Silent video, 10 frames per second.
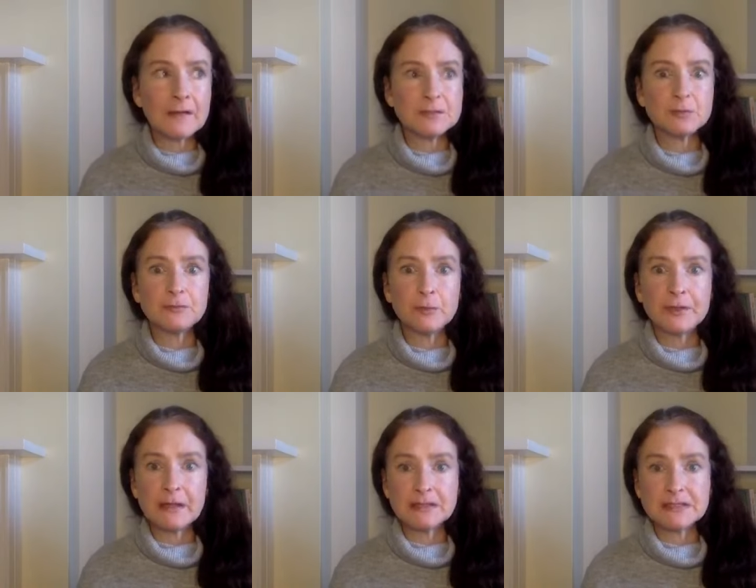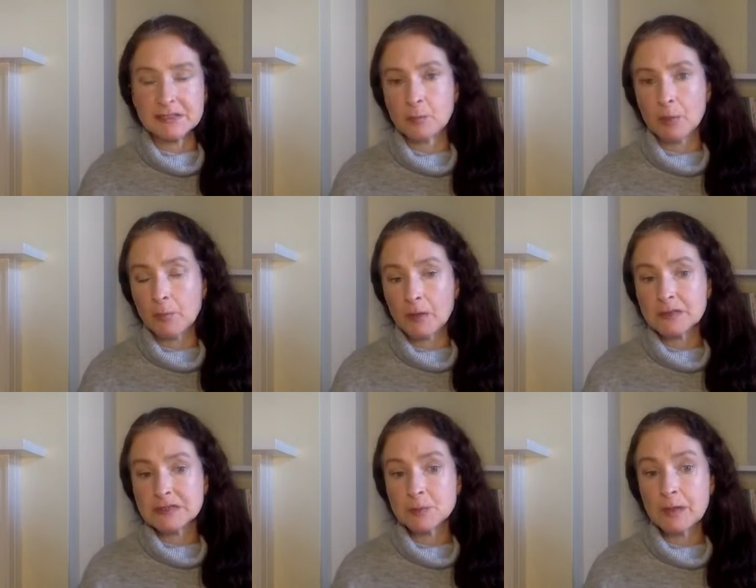that's before you get to stomach
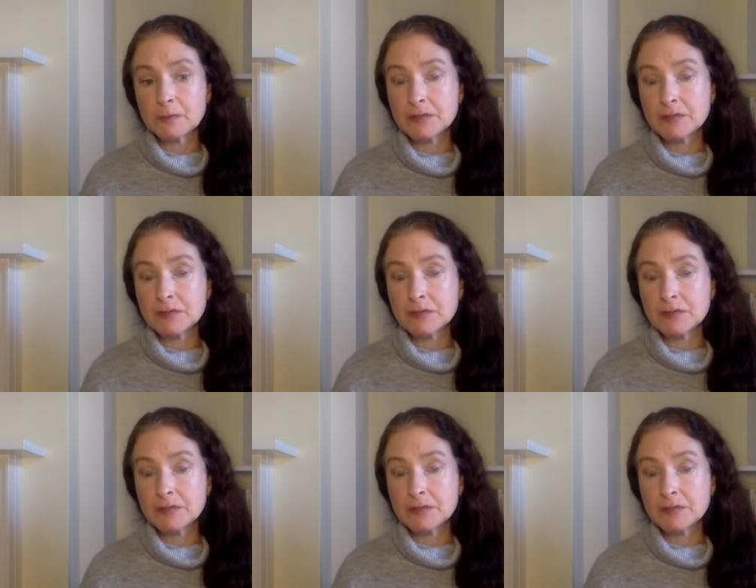bugs as well.